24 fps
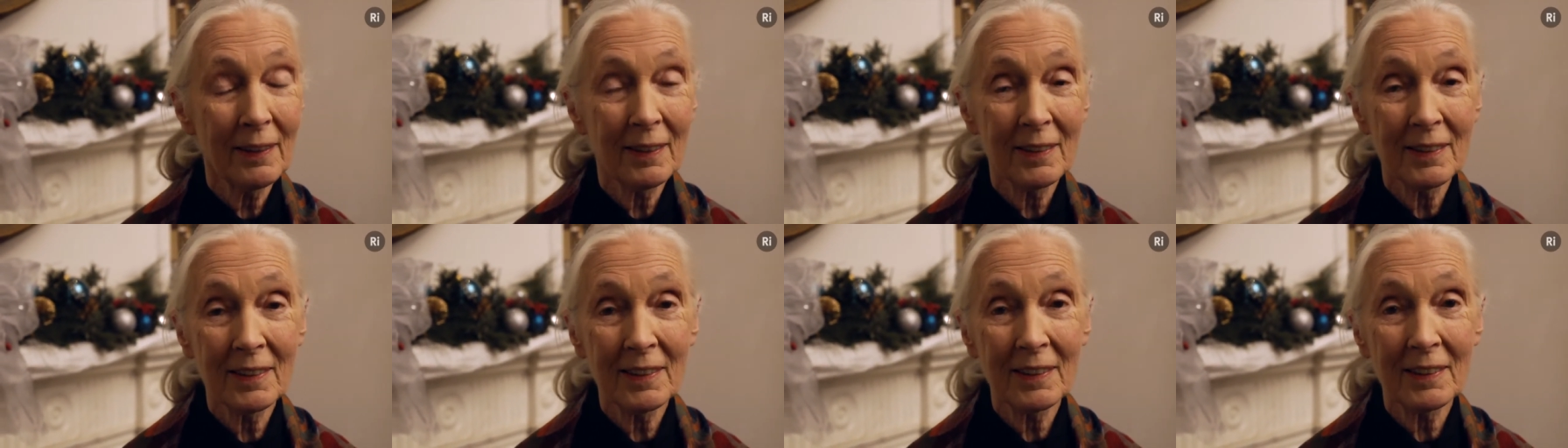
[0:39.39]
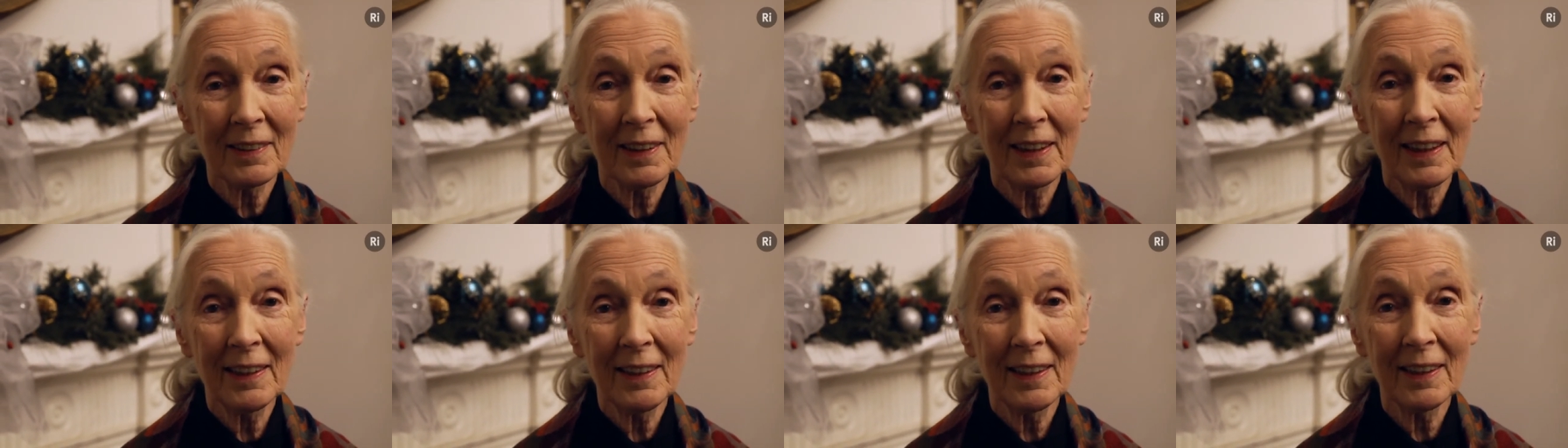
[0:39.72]
this
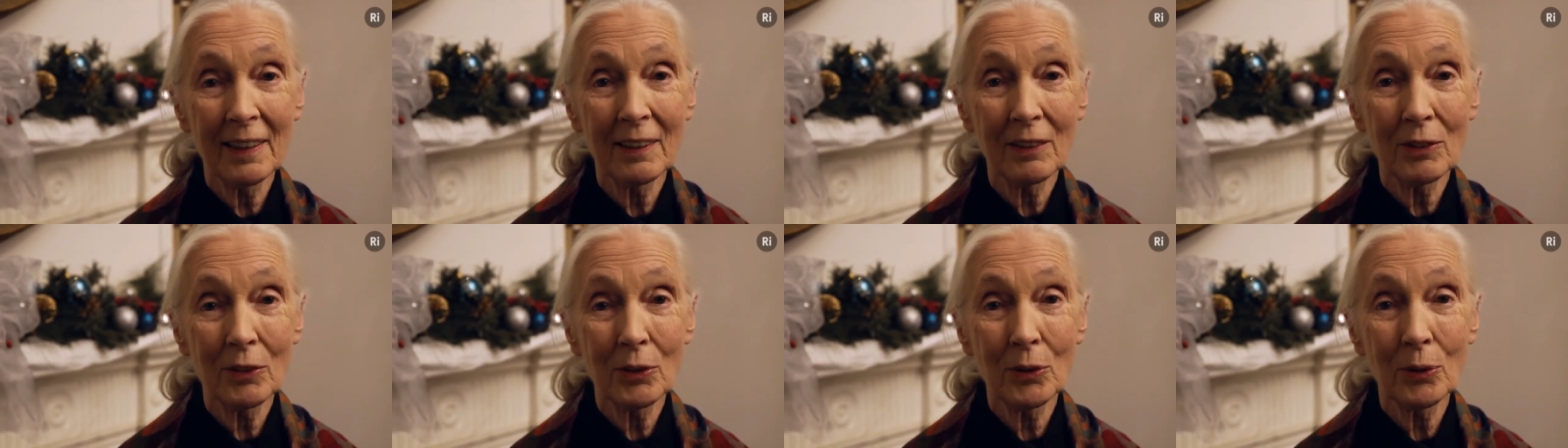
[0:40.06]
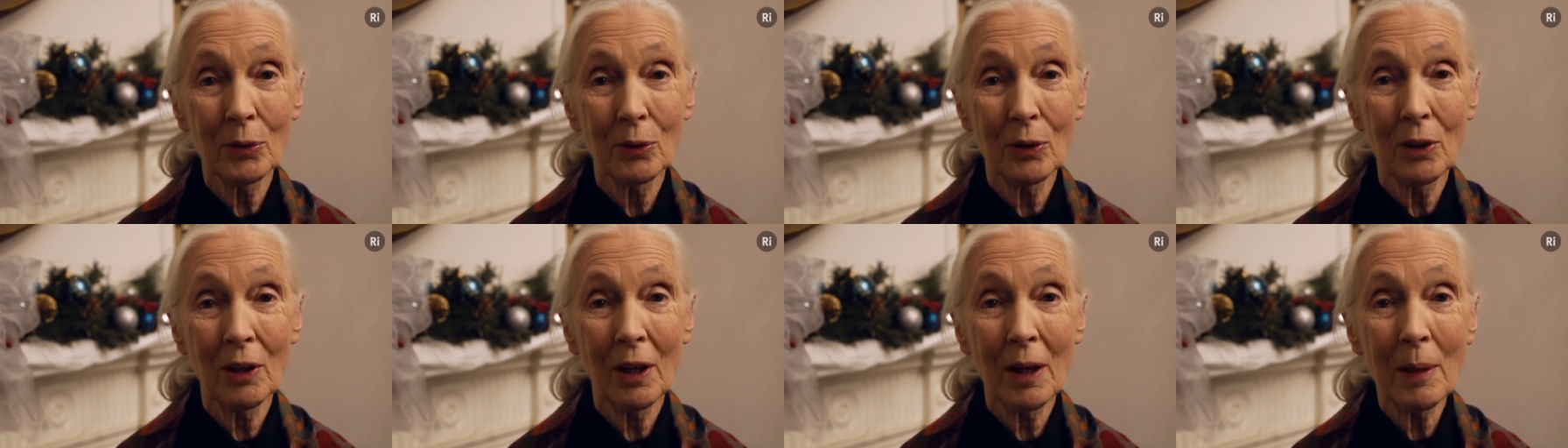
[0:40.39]
is leading
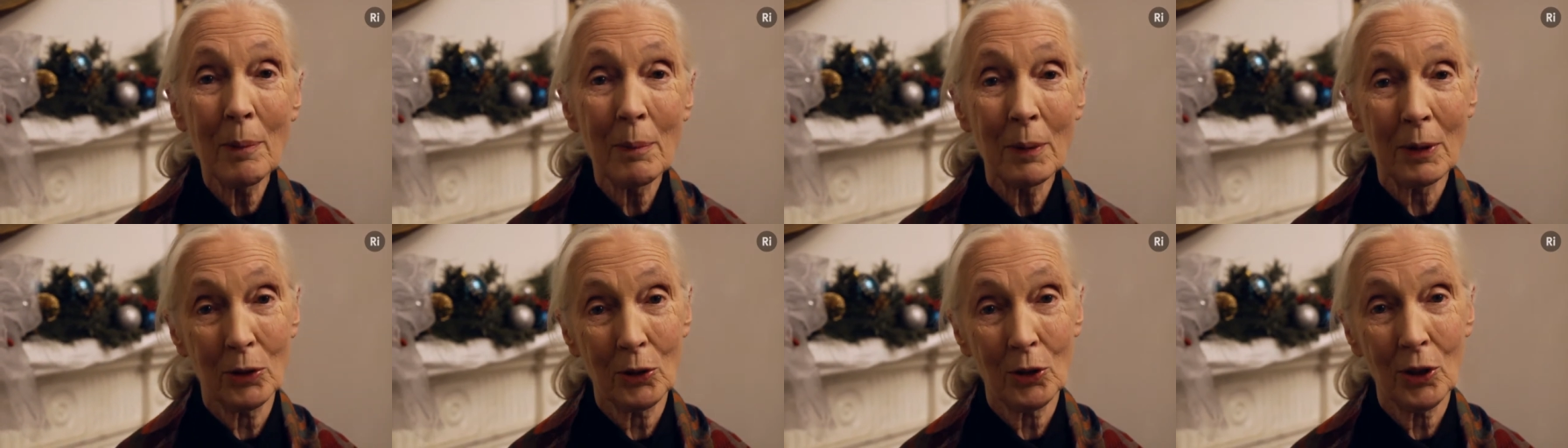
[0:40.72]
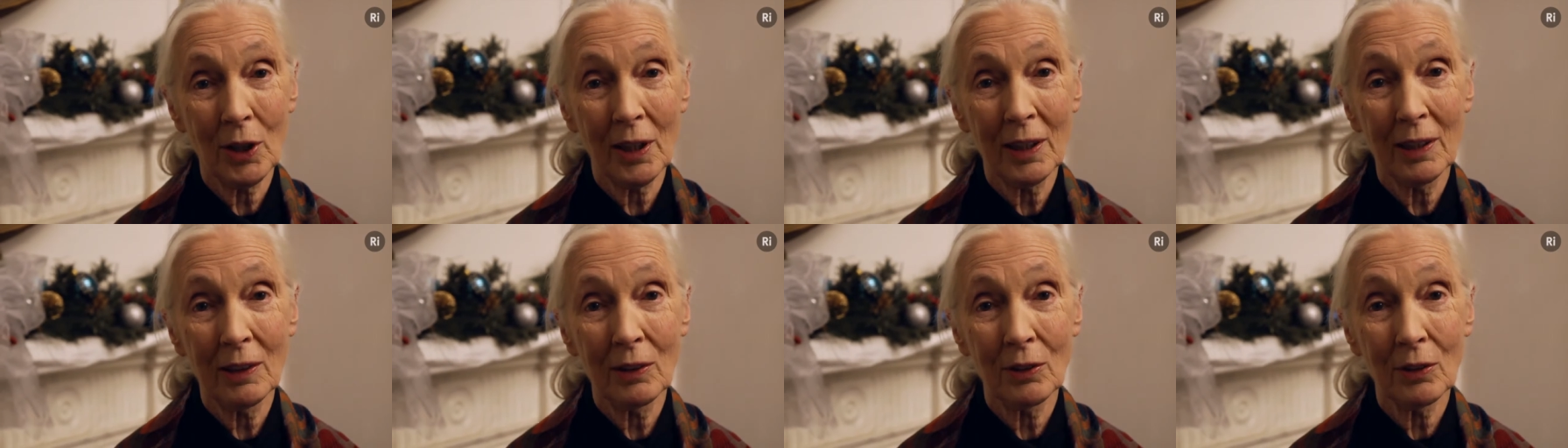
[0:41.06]
to climate
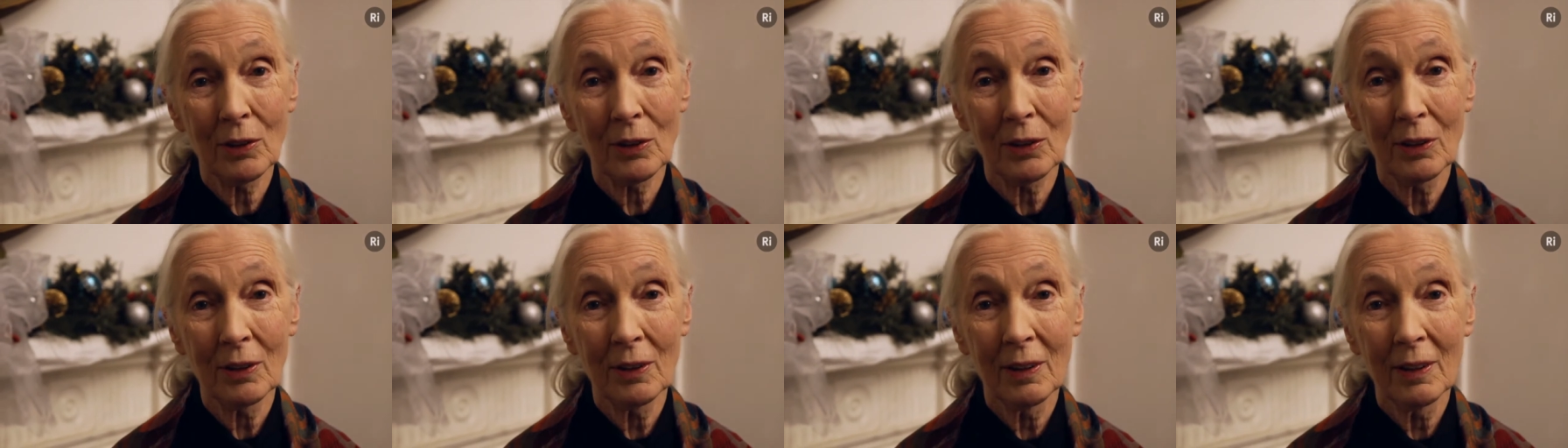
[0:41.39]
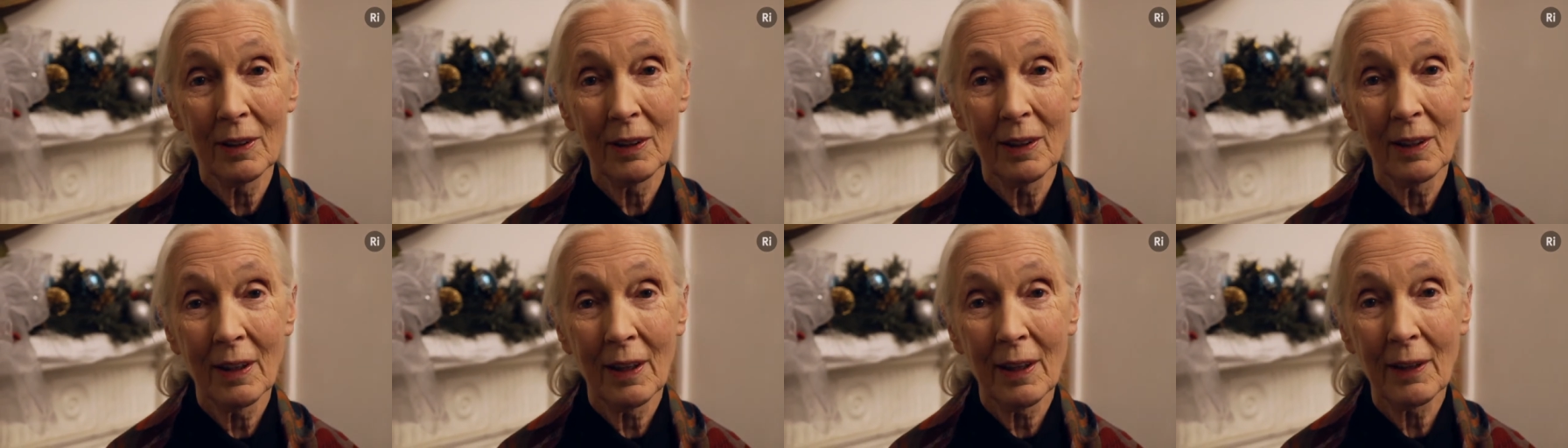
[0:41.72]
change.
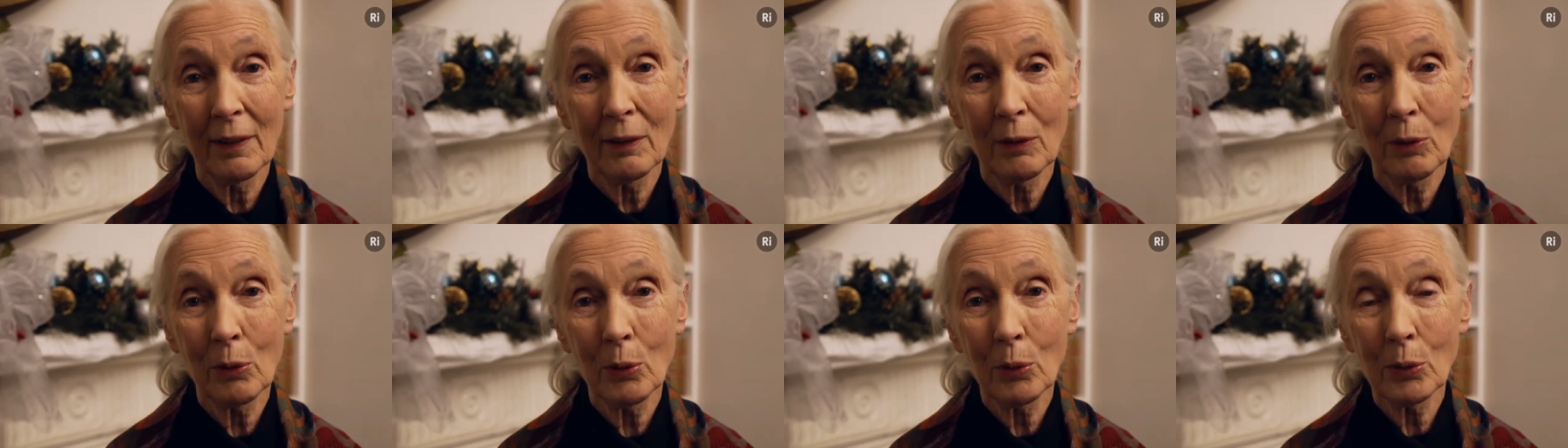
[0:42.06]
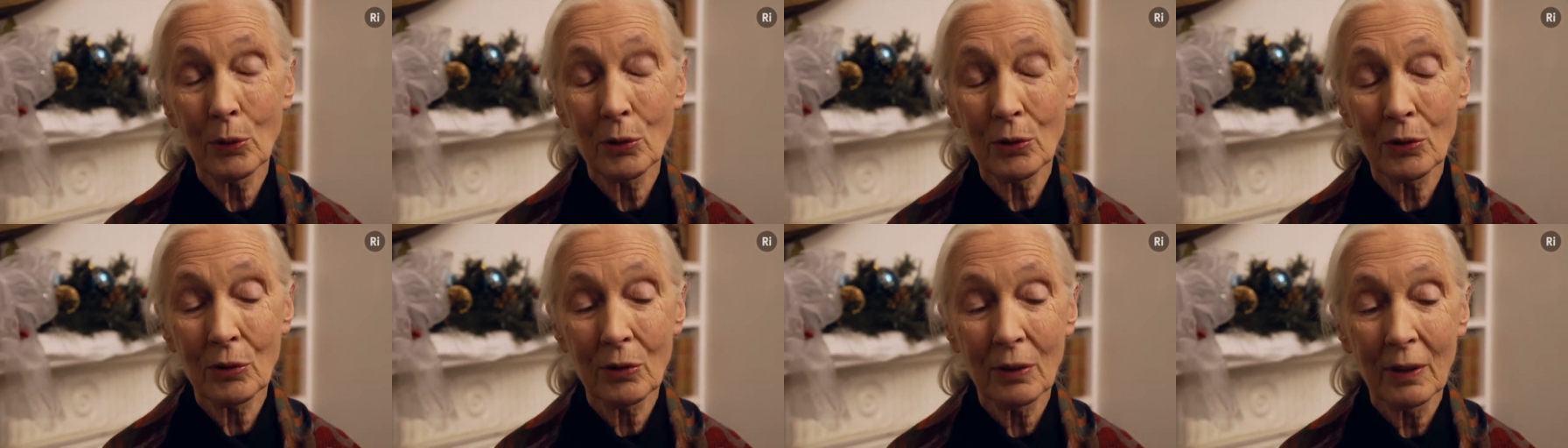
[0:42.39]
And of
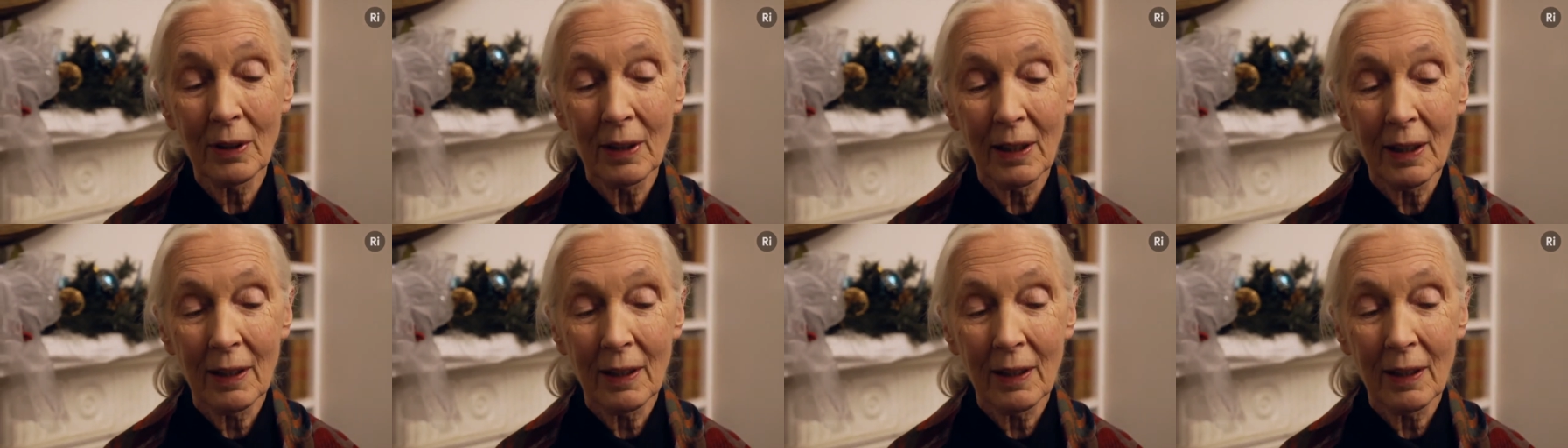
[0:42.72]
course,